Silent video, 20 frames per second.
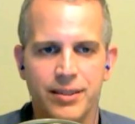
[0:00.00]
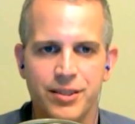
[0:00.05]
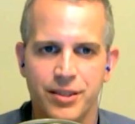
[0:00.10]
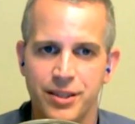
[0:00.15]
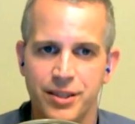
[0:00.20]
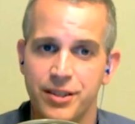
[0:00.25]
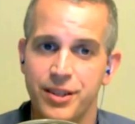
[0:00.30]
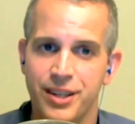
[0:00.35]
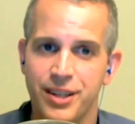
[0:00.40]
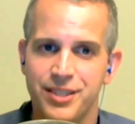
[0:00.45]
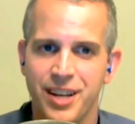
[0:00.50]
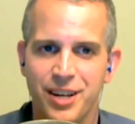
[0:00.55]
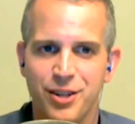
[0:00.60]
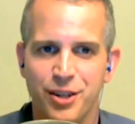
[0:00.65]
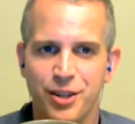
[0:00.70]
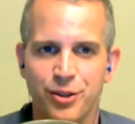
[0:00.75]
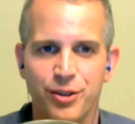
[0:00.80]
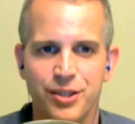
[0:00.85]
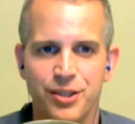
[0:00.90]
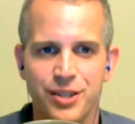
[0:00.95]
It's
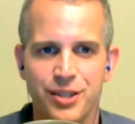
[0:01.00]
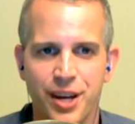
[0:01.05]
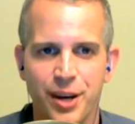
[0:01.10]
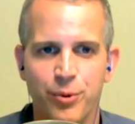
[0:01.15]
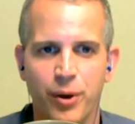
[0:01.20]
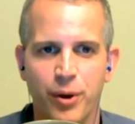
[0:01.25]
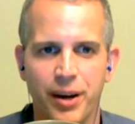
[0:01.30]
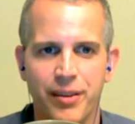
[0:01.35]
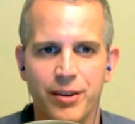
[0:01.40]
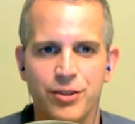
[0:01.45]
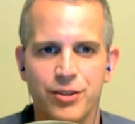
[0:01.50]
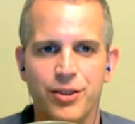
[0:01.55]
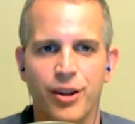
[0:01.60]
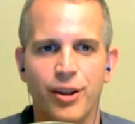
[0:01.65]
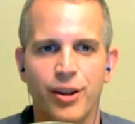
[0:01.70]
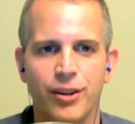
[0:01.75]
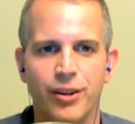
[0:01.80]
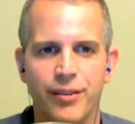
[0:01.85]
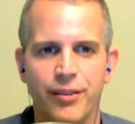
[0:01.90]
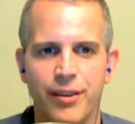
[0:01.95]
actually a good
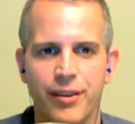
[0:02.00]
segue.